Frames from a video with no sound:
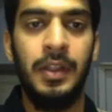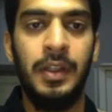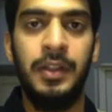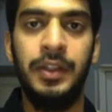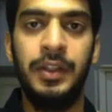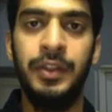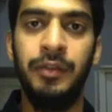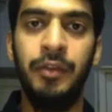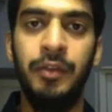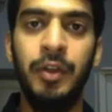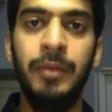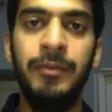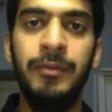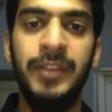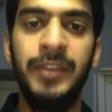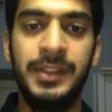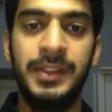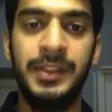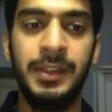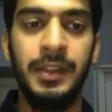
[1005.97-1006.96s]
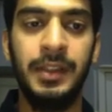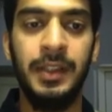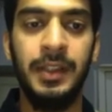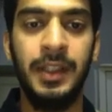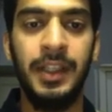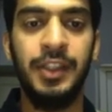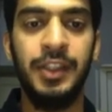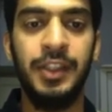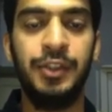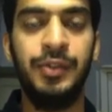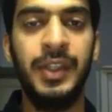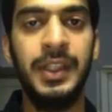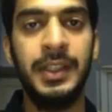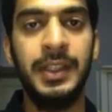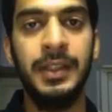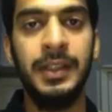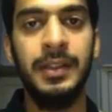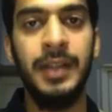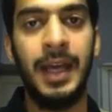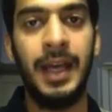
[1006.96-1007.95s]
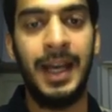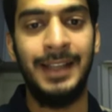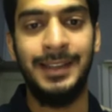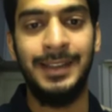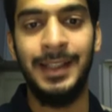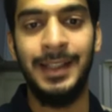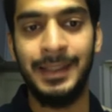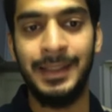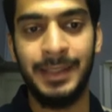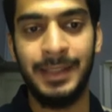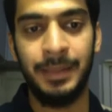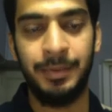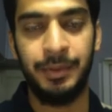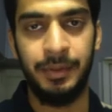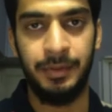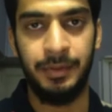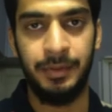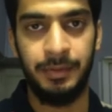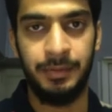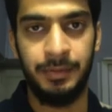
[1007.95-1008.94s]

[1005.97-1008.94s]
The verb wissen is treated as an exception.